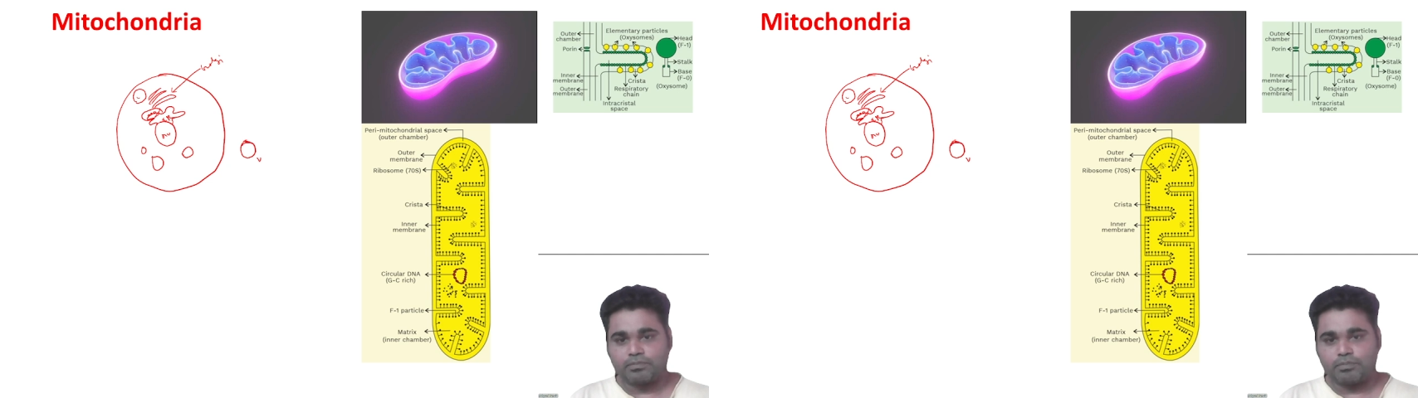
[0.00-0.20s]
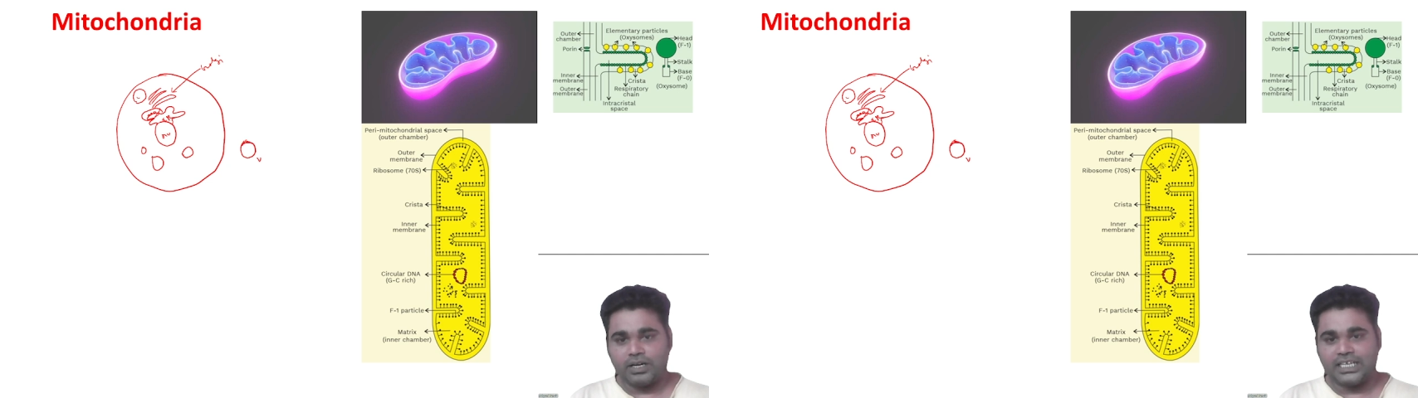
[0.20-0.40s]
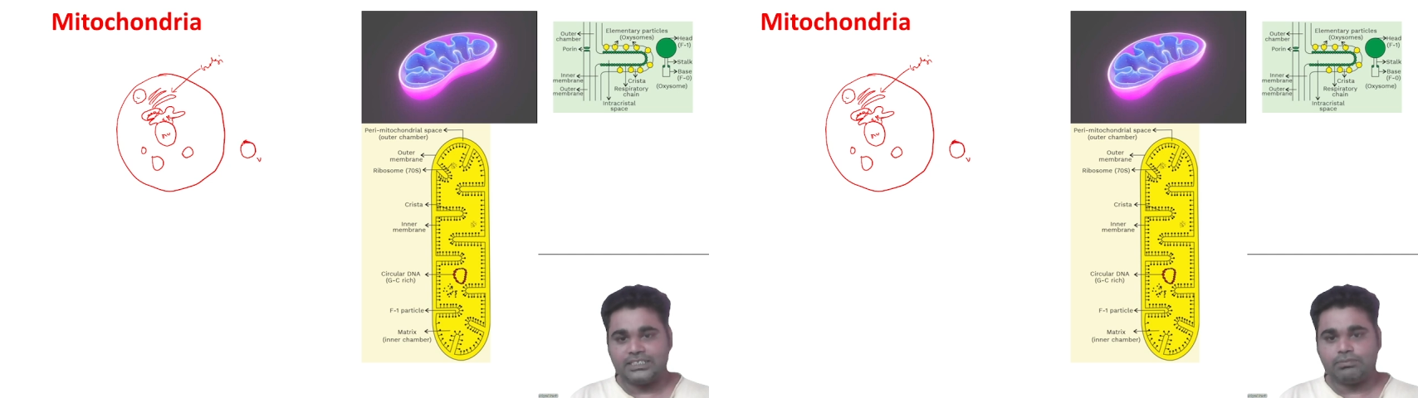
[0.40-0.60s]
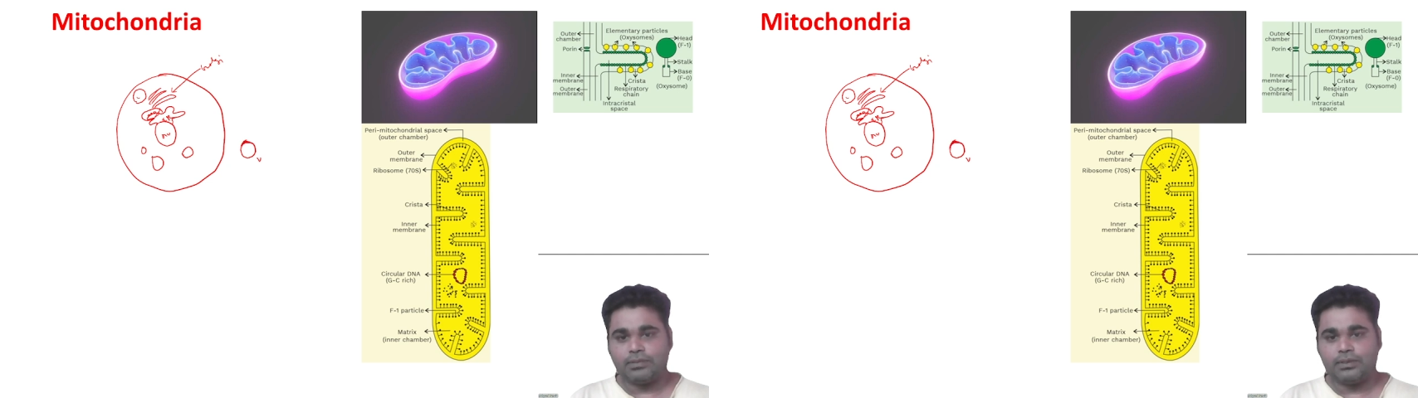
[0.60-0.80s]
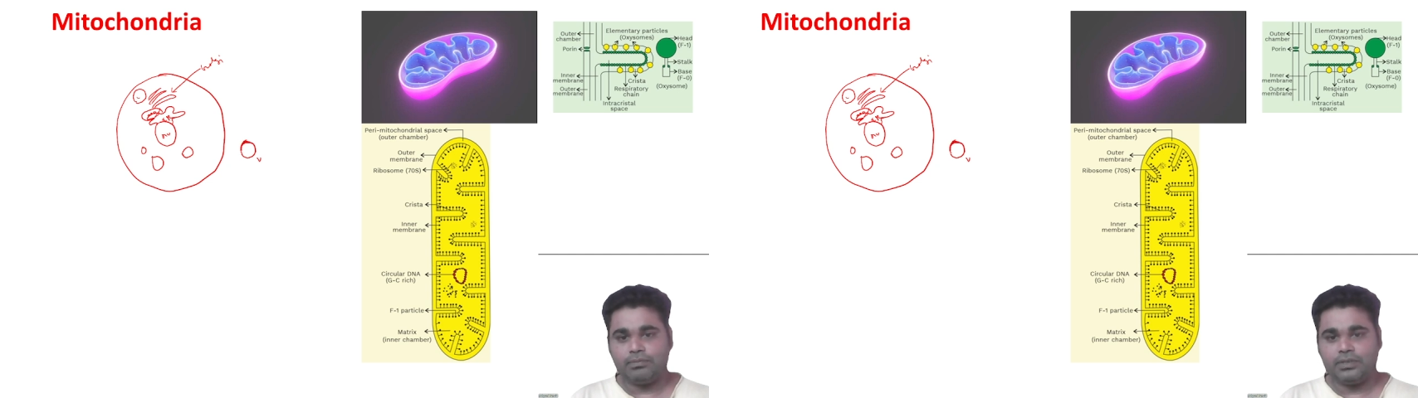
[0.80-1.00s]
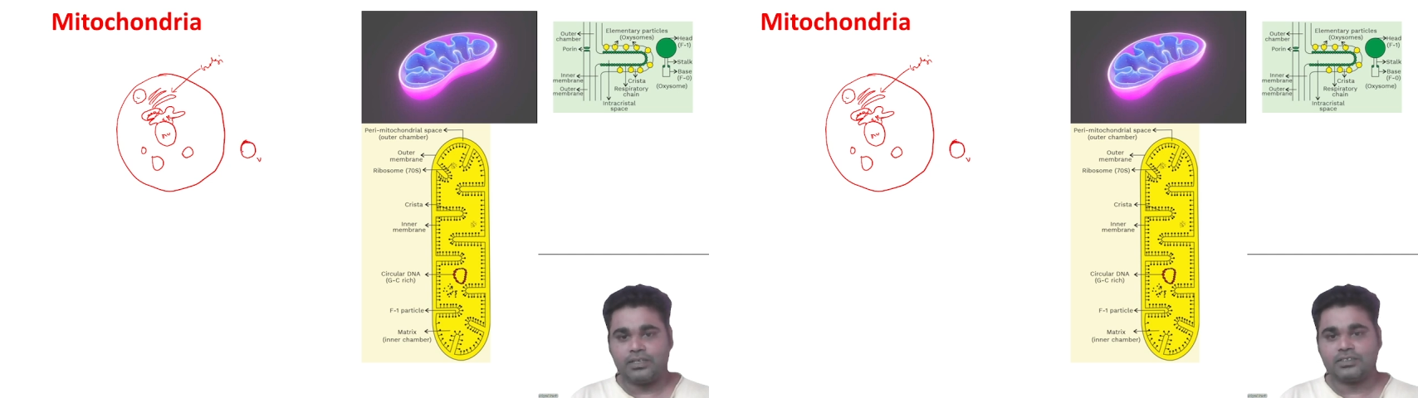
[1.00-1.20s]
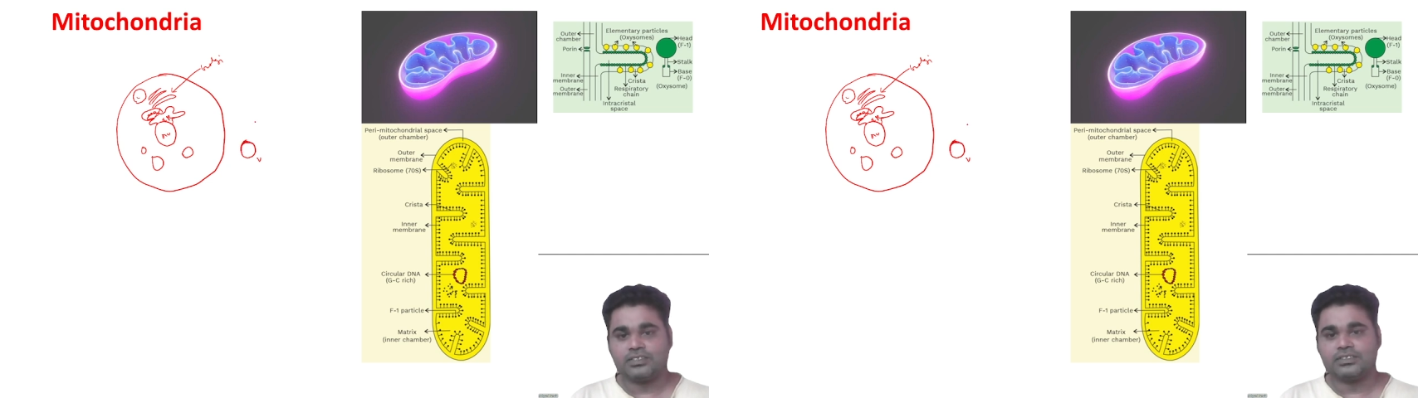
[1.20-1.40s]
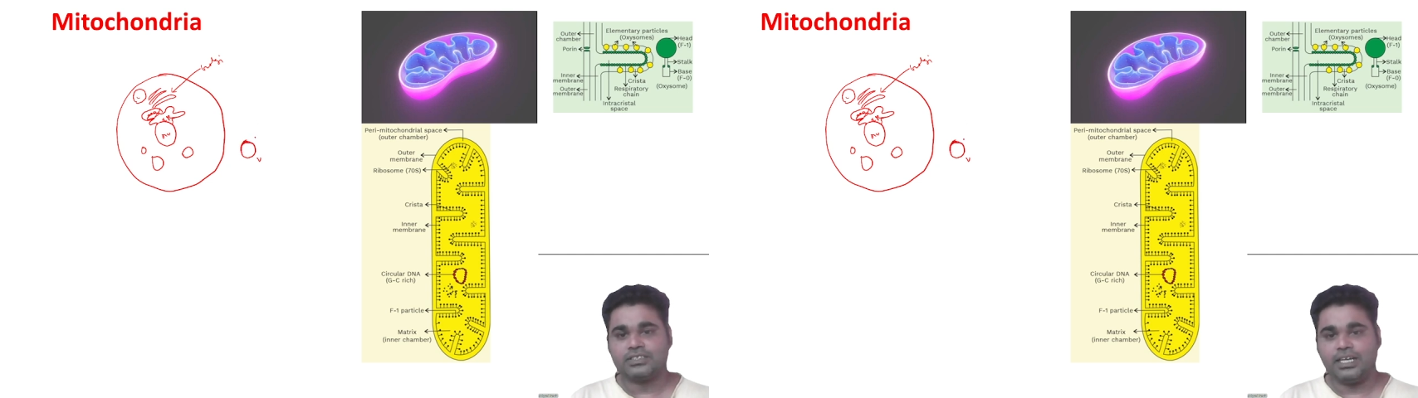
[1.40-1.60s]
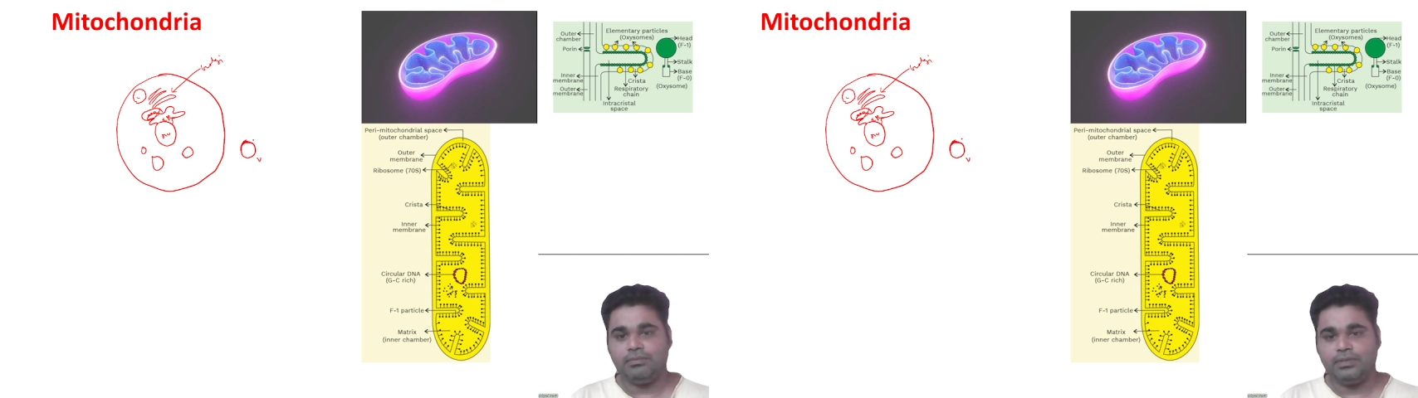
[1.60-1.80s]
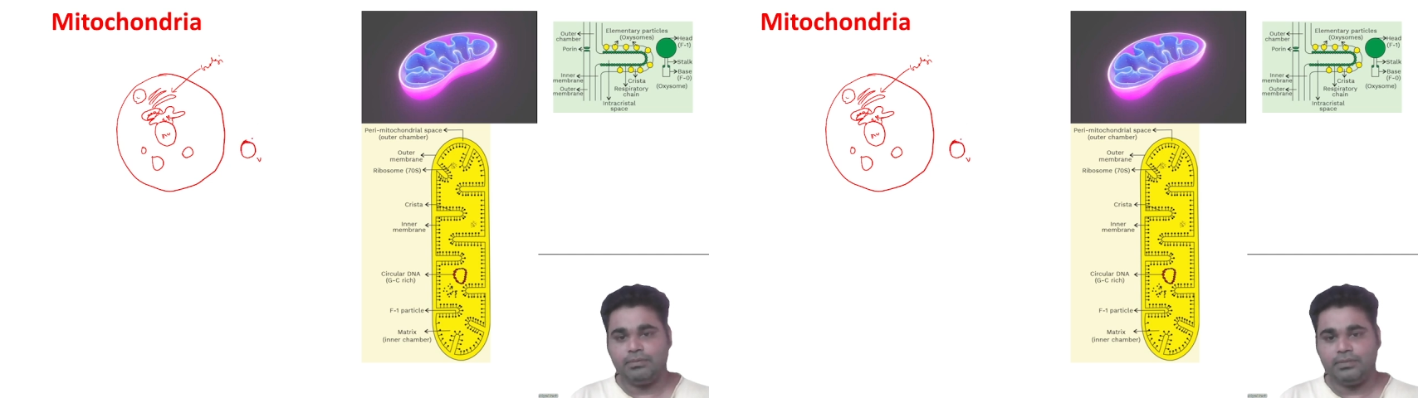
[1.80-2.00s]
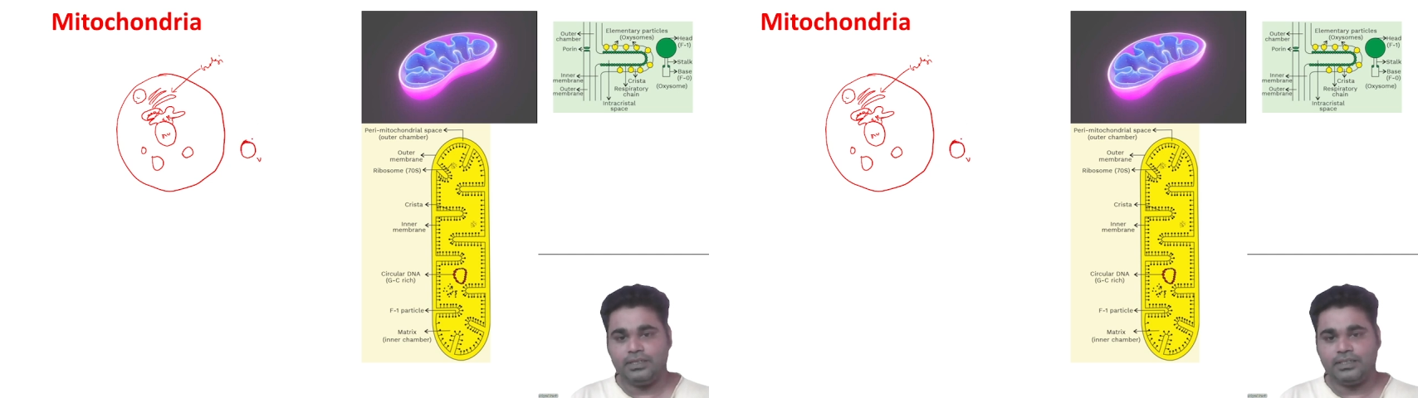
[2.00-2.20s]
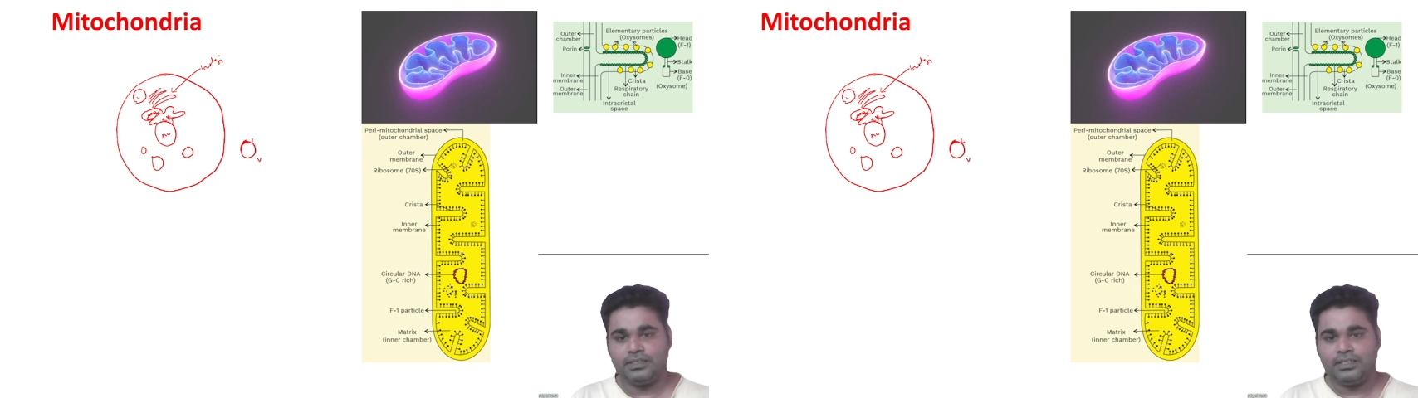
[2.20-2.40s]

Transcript: plasma membrane or the cell membrane.